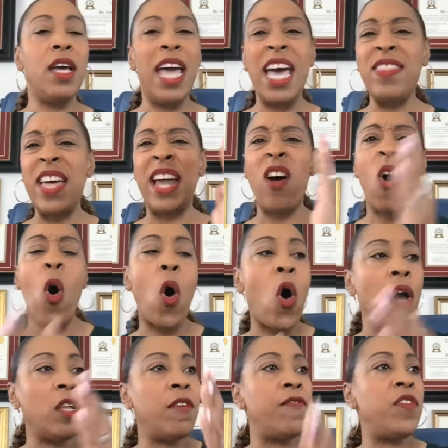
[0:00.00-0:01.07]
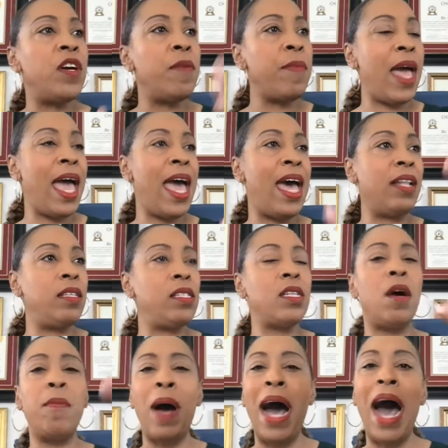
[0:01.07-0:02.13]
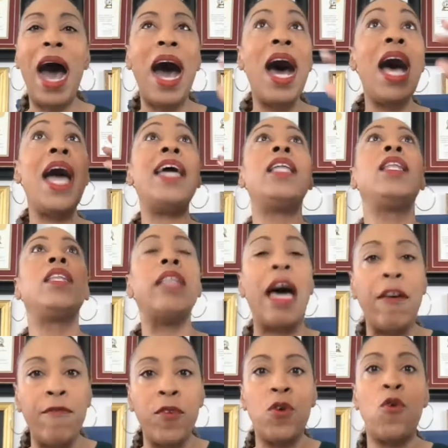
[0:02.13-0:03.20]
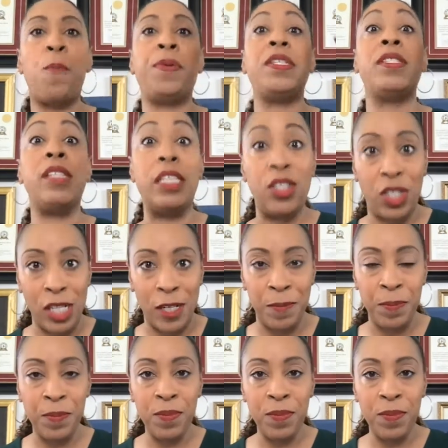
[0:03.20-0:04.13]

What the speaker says: and that all of them had some high level position,